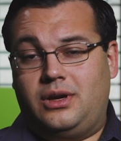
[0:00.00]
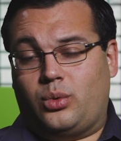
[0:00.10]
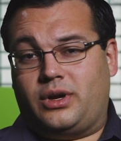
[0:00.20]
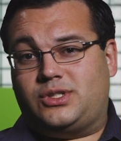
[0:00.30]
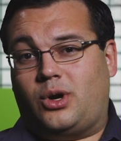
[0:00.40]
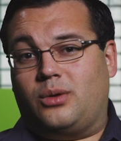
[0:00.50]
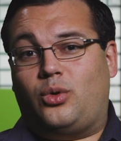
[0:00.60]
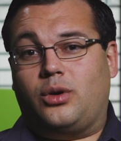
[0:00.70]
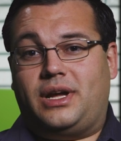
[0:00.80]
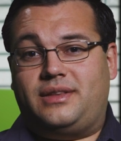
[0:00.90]
We're going to talk
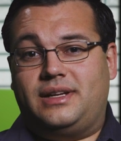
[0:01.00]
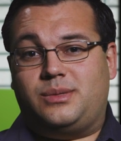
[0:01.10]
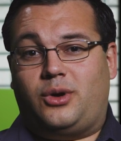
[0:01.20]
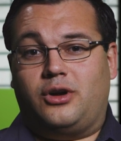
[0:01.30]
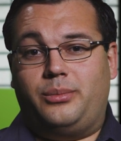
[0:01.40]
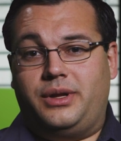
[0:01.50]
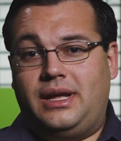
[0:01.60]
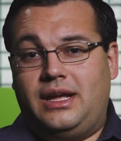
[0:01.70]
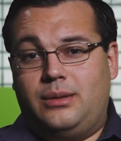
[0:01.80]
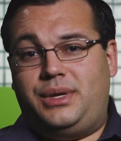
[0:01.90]
more about that tomorrow,
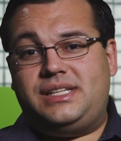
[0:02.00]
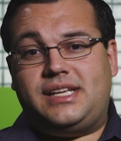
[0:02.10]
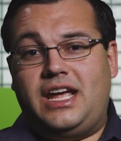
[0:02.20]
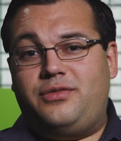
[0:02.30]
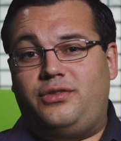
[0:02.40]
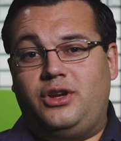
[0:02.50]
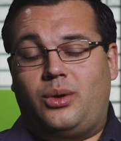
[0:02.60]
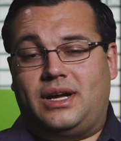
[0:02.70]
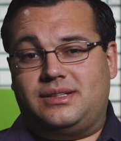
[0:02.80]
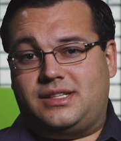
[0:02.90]
but be safe if you
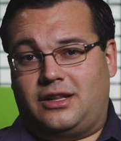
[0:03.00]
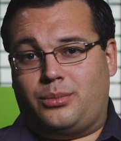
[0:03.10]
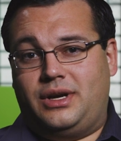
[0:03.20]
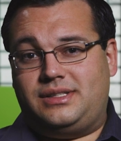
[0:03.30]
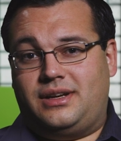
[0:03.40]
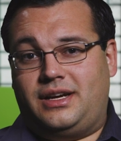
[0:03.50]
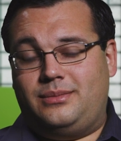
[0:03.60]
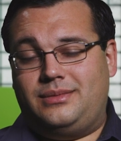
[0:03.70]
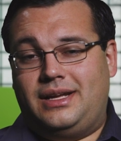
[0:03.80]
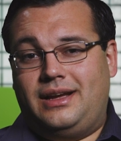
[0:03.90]
go out and celebrate tonight.